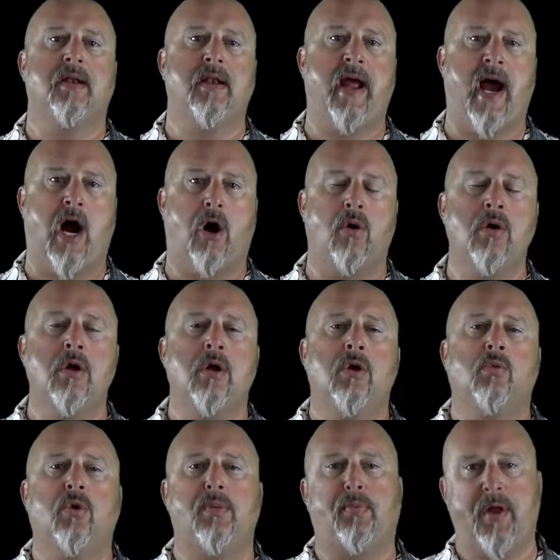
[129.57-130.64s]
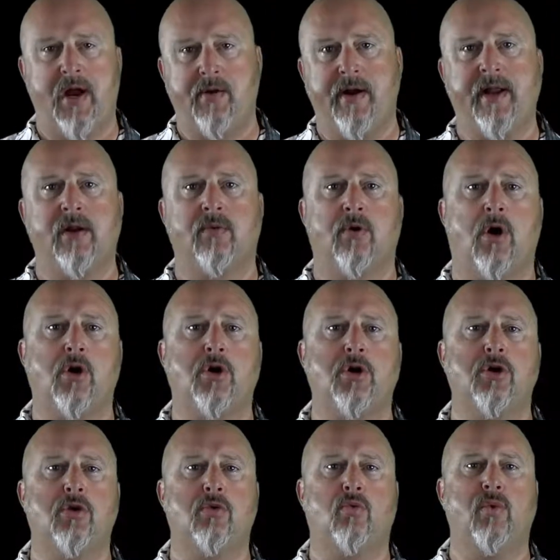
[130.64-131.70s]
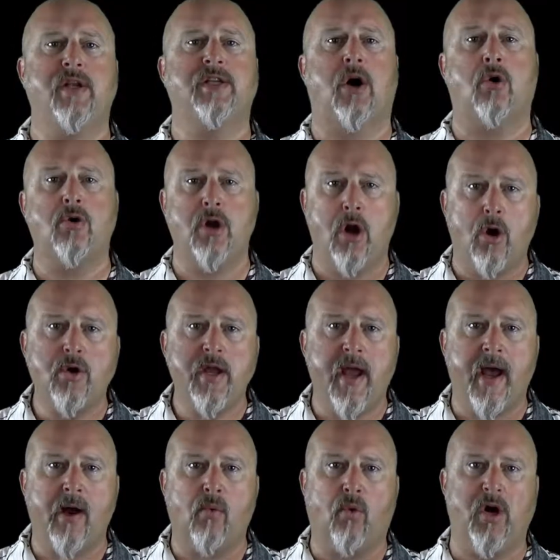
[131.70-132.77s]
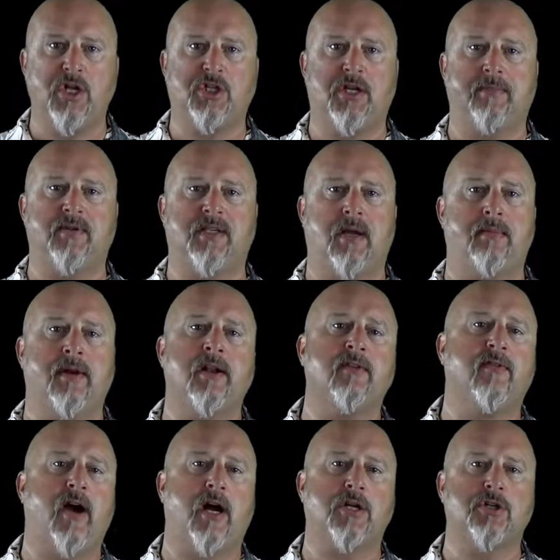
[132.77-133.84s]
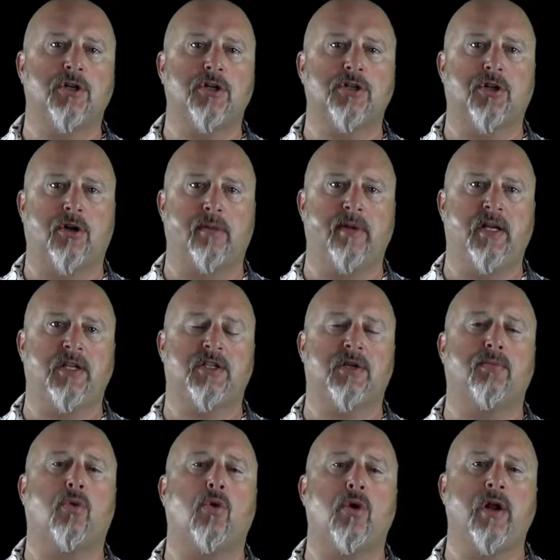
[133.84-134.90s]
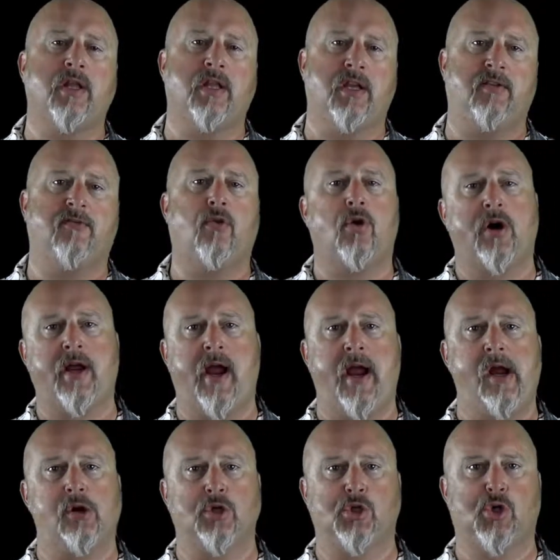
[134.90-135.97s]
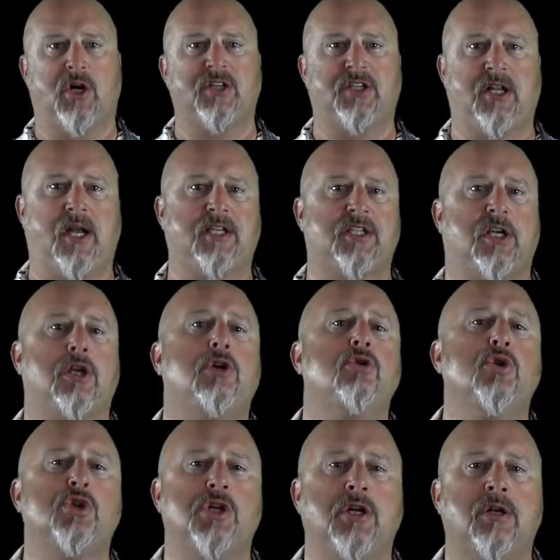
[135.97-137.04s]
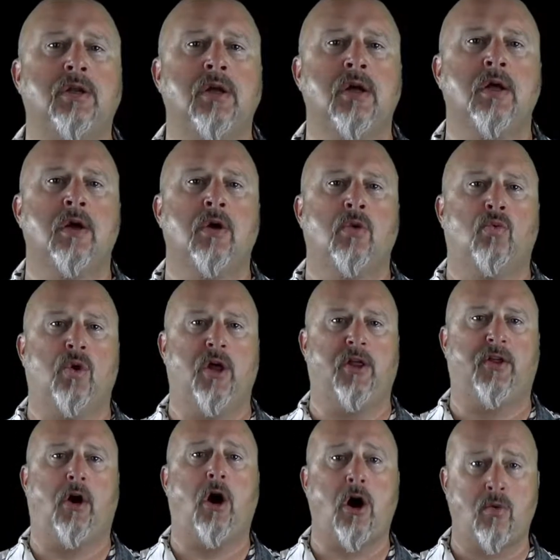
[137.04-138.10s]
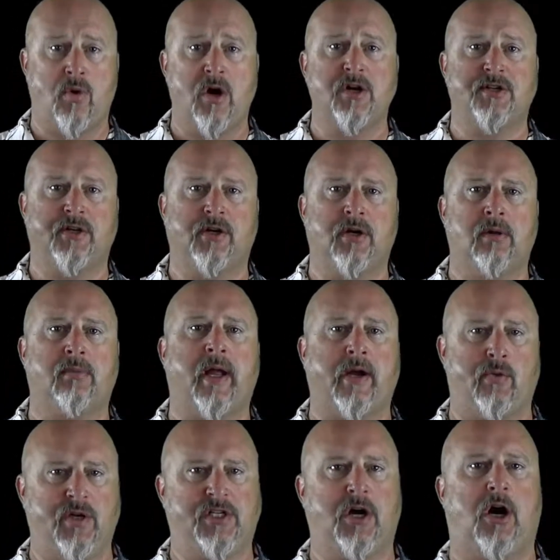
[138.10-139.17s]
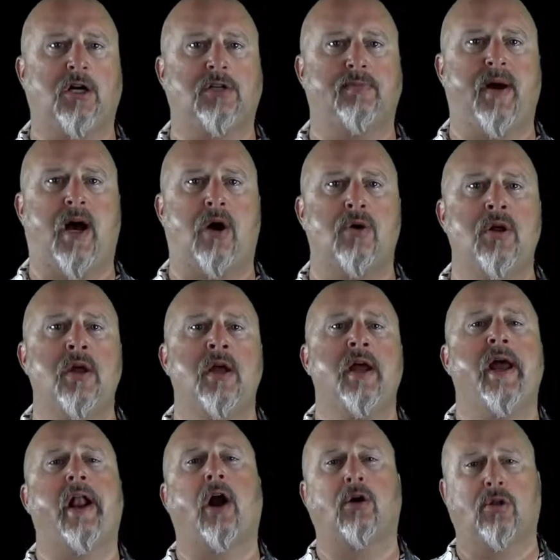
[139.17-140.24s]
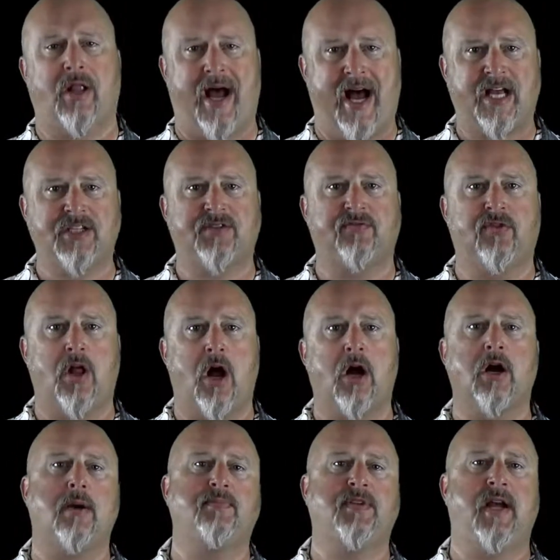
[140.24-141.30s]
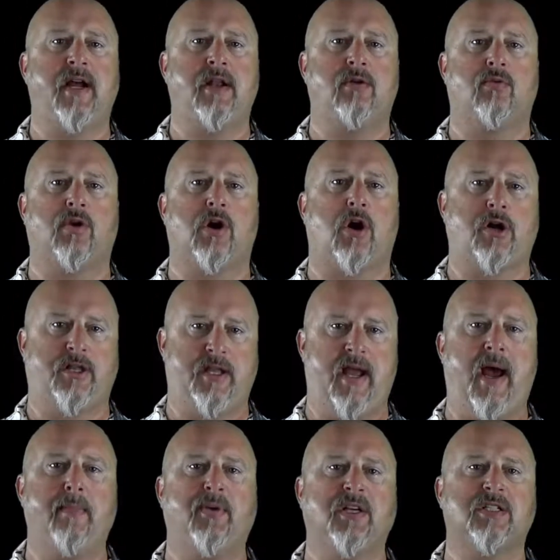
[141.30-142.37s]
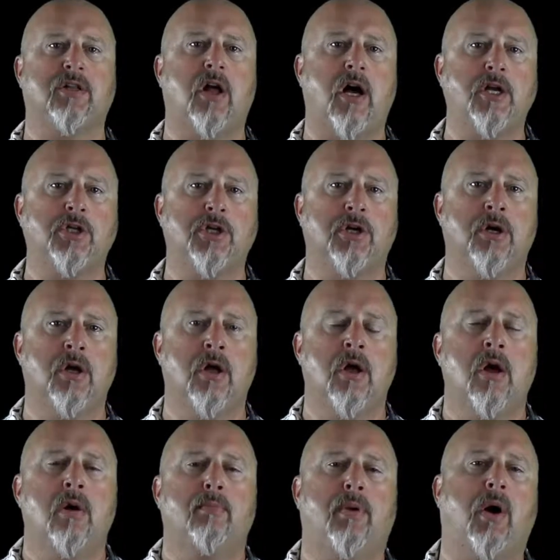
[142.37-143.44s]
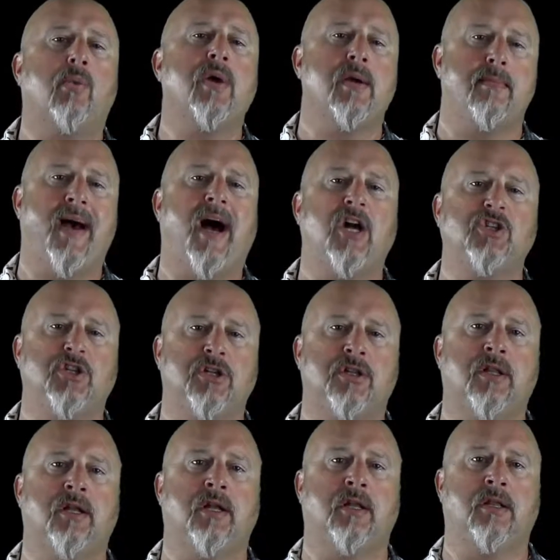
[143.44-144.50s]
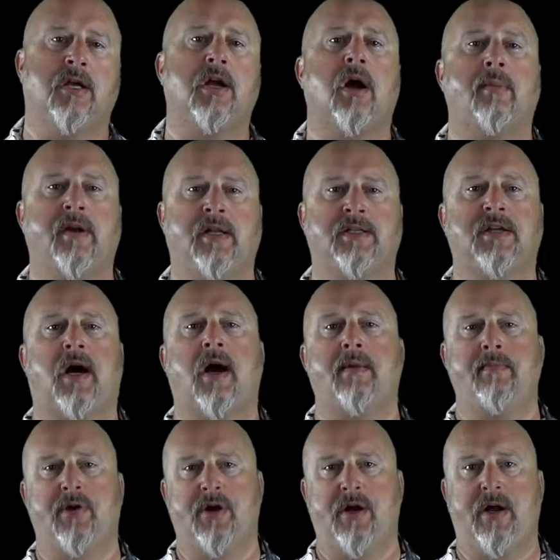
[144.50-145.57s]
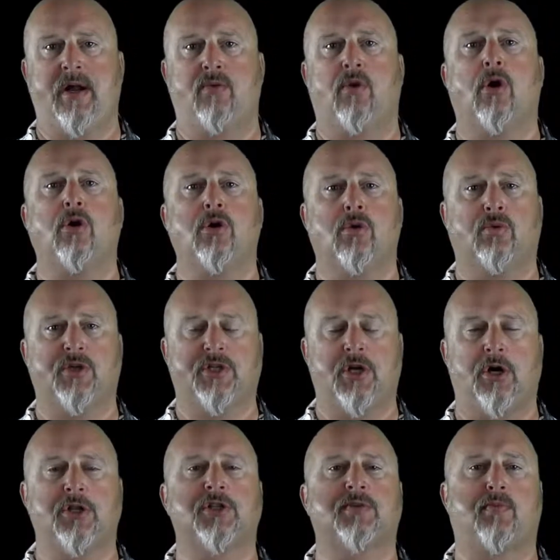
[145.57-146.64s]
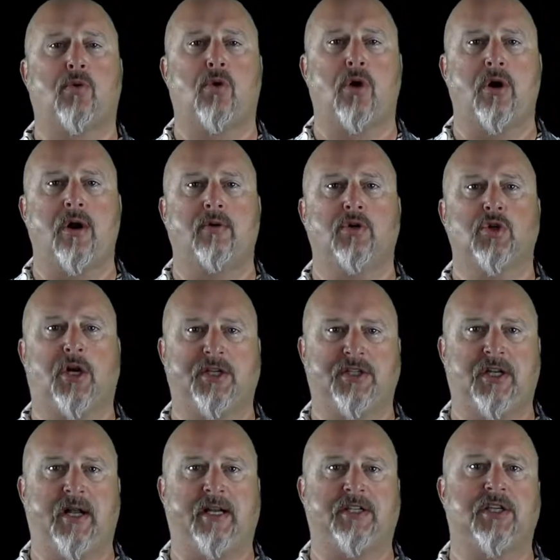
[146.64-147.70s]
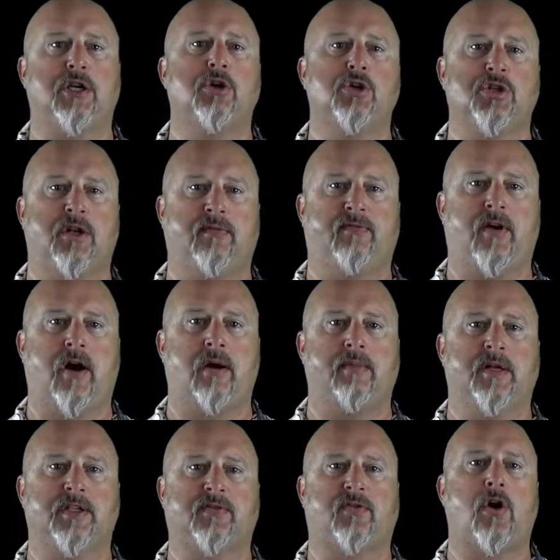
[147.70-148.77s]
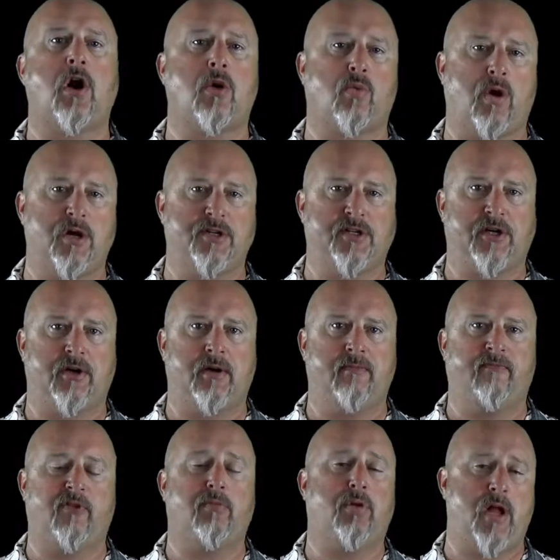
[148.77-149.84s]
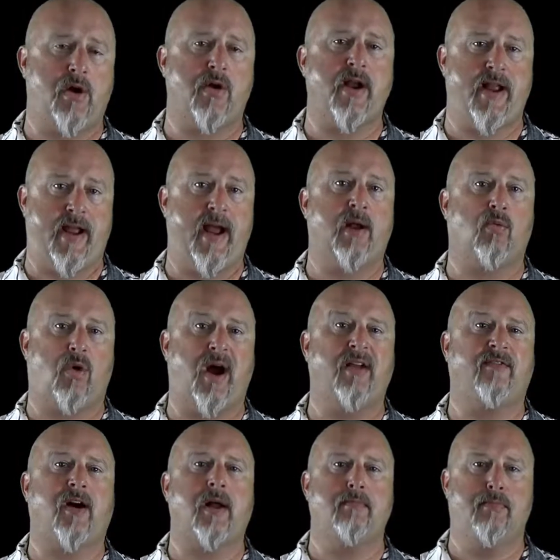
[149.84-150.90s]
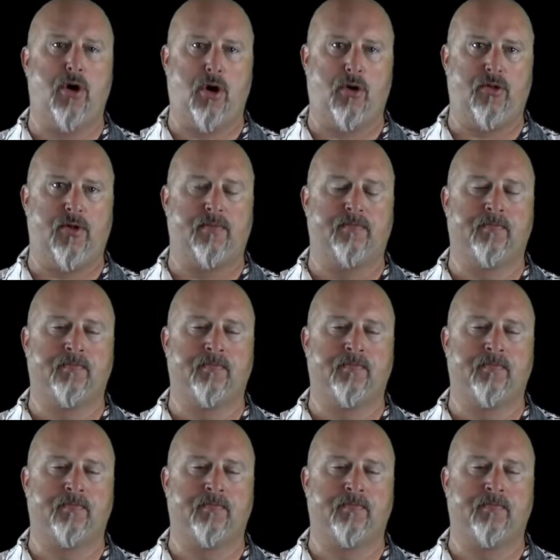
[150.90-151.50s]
Now, with PlayReady and Roku, we don't know yet what chipset manufacturers are going to be supporting the 4K or trusted execution with hardware DRM like we talked about in our last vlog update regarding the Epix launch. But we imagine that in the coming time period, Roku will start to support trusted execution environments for hardware DRM for PlayReady and WIdevine both.